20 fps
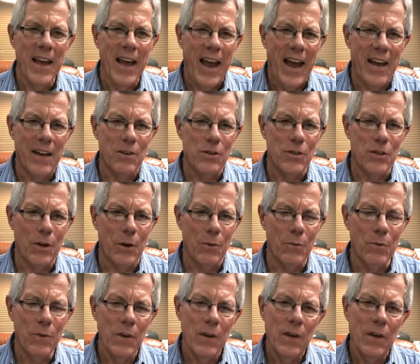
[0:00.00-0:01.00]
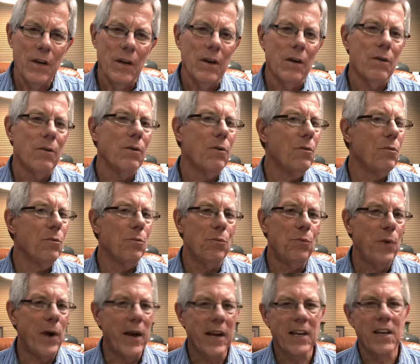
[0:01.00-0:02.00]
And so,
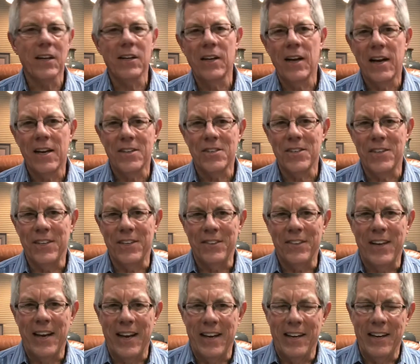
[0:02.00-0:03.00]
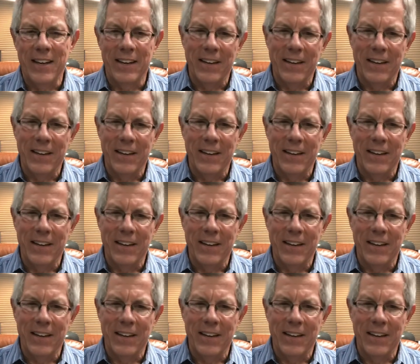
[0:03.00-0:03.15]
recognizing that